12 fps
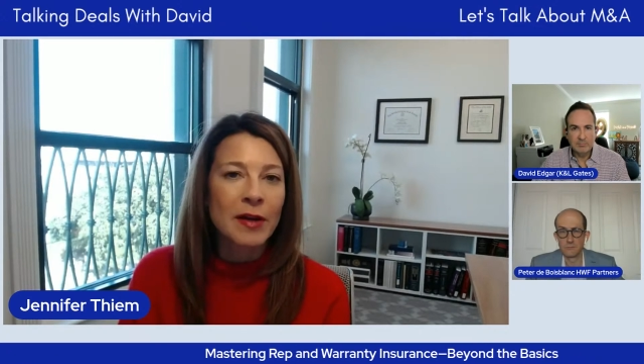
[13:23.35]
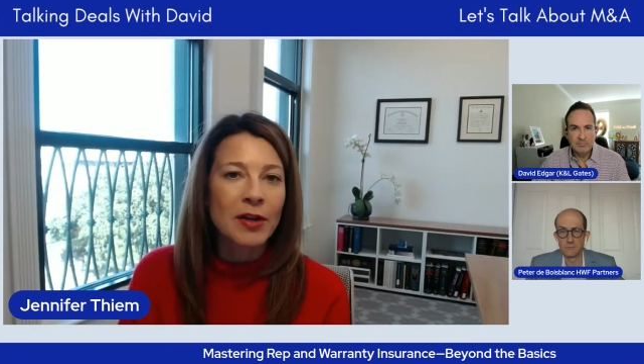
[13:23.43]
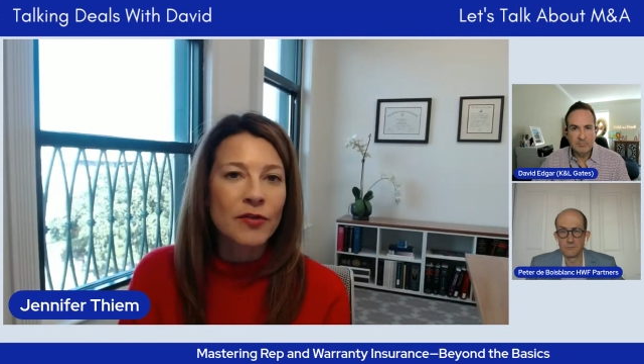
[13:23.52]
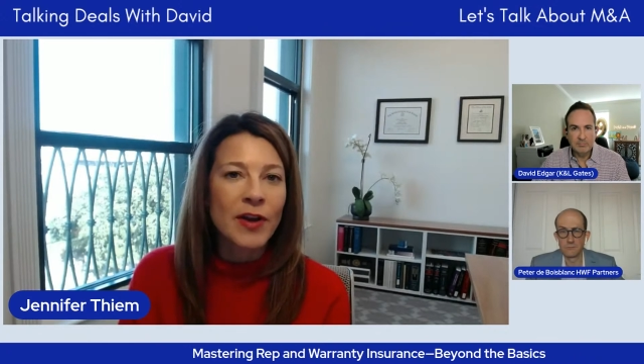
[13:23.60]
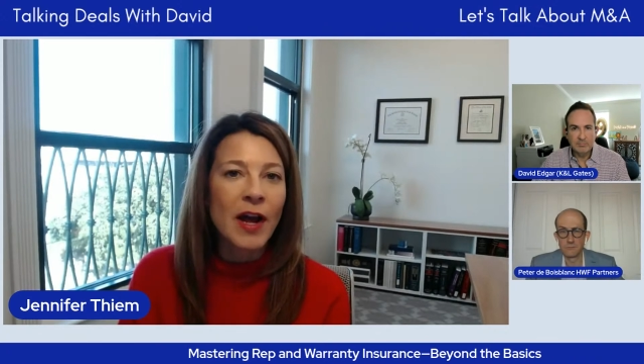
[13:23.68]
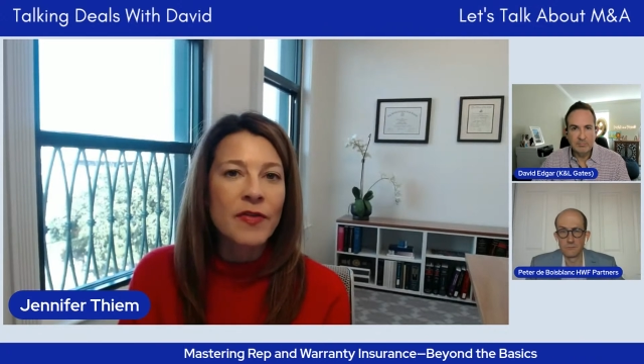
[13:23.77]
but
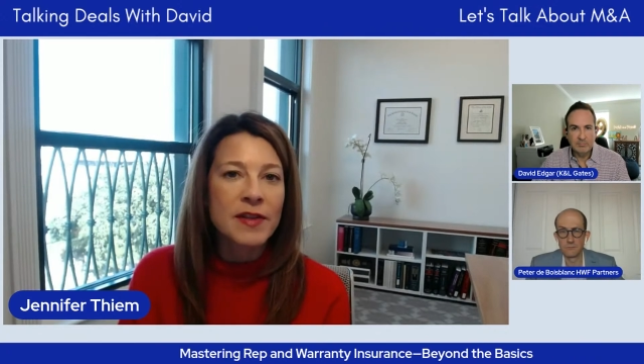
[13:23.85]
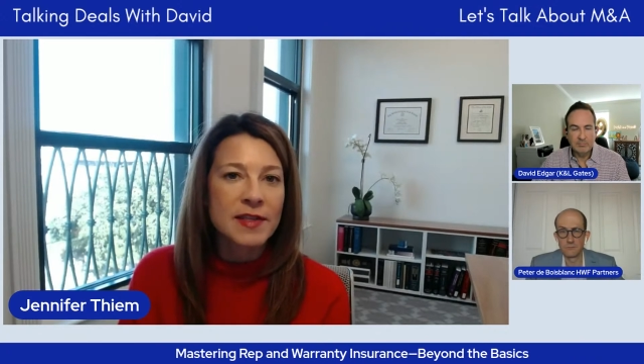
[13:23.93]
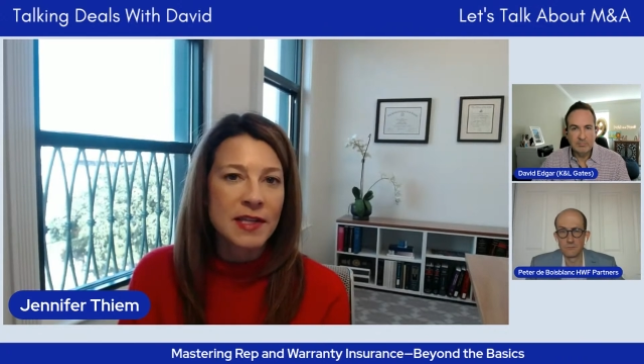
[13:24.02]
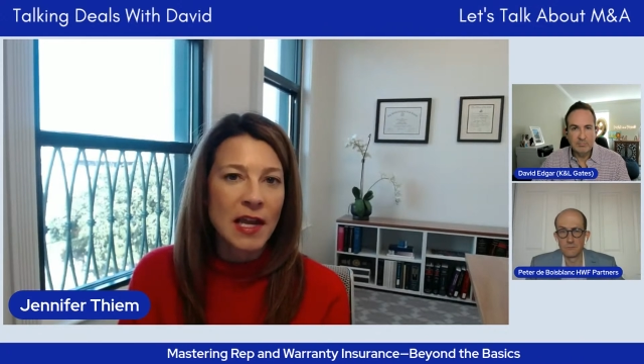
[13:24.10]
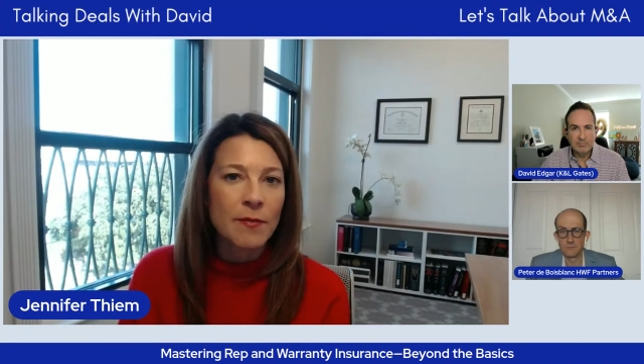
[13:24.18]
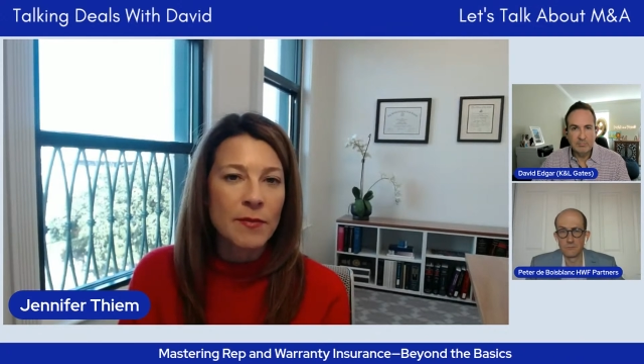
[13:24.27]
you've got the
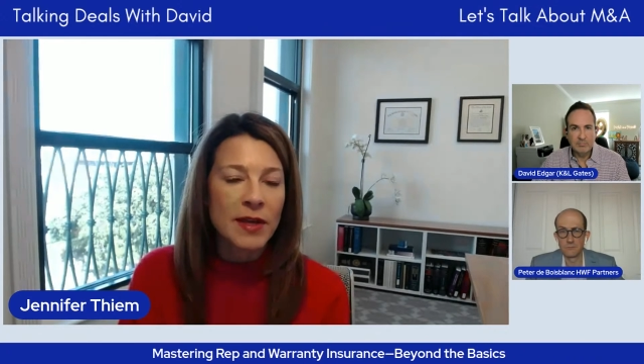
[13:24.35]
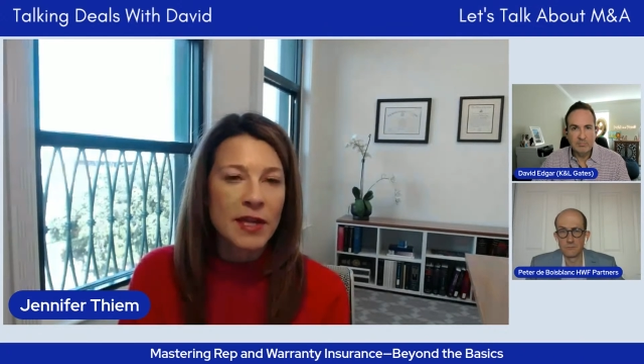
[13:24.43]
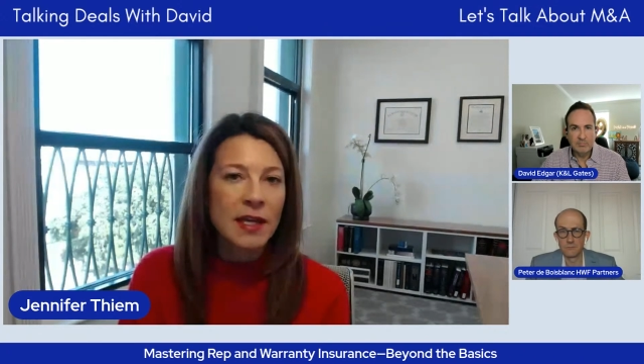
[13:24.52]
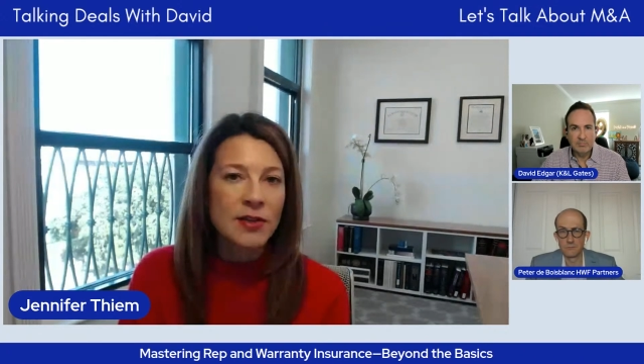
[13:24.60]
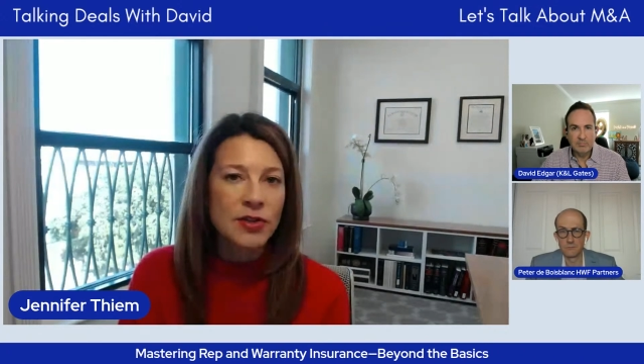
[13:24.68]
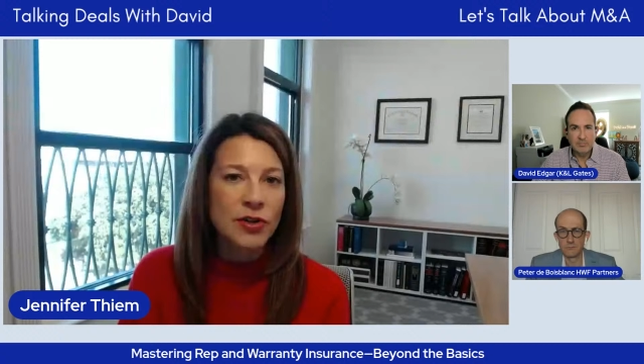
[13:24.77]
same
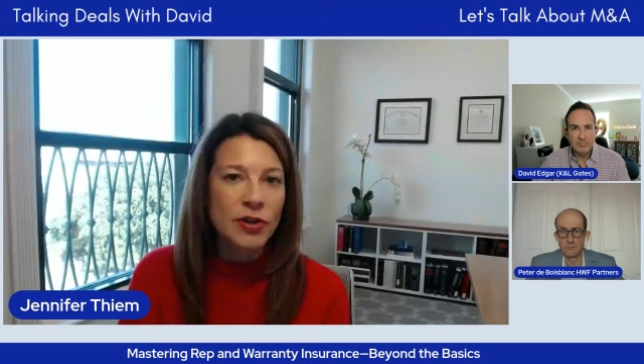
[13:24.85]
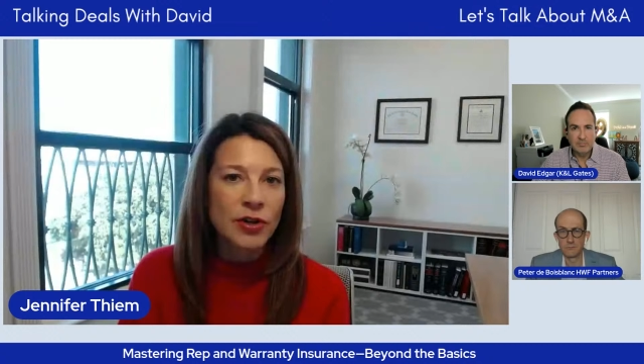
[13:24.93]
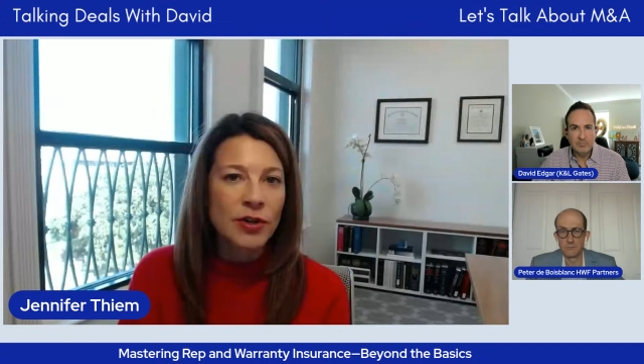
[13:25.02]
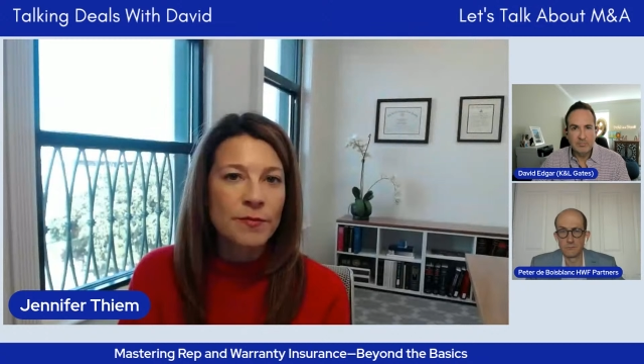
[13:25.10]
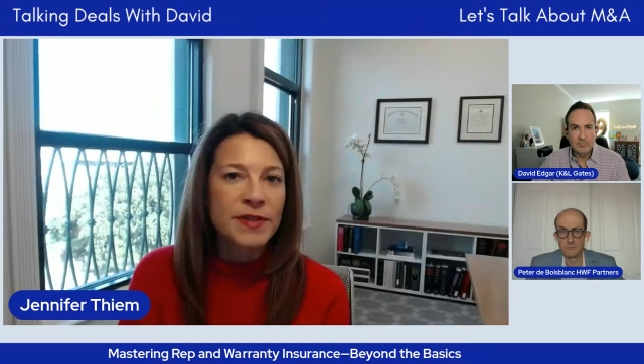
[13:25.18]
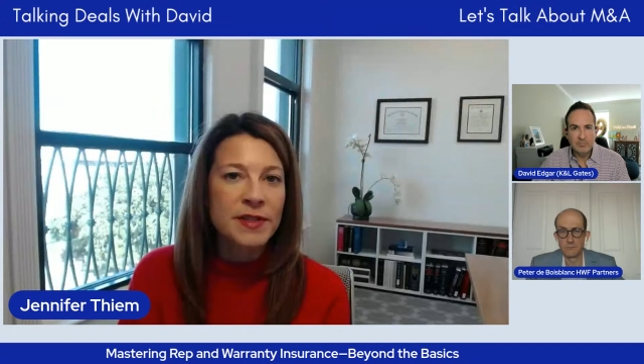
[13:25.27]
key
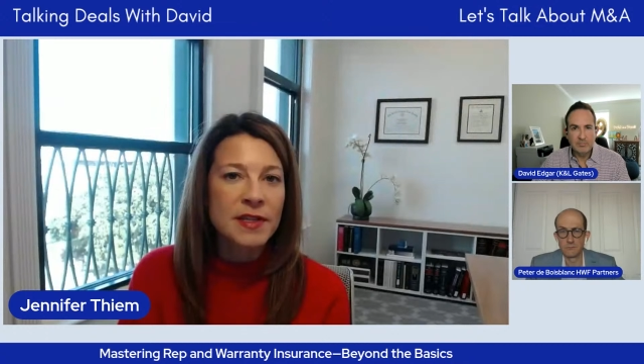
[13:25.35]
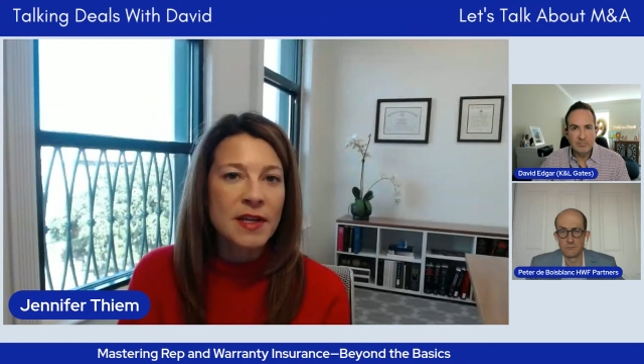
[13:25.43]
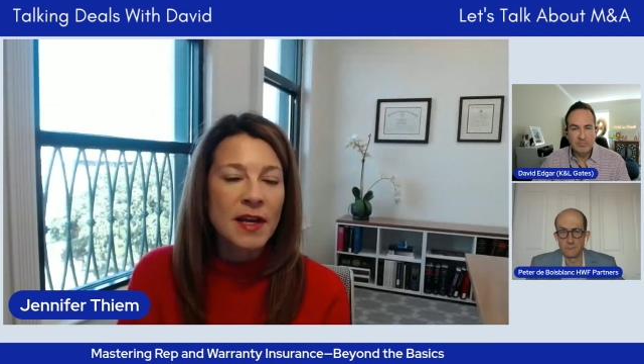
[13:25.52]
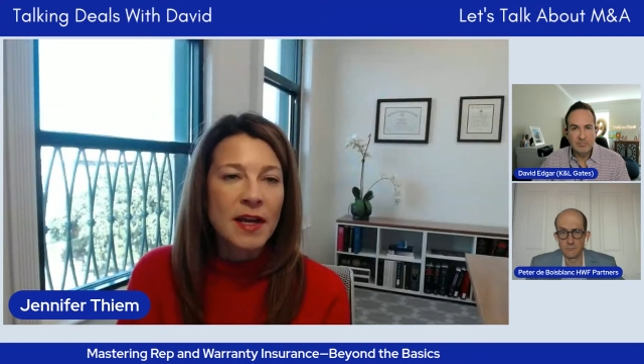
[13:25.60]
terms,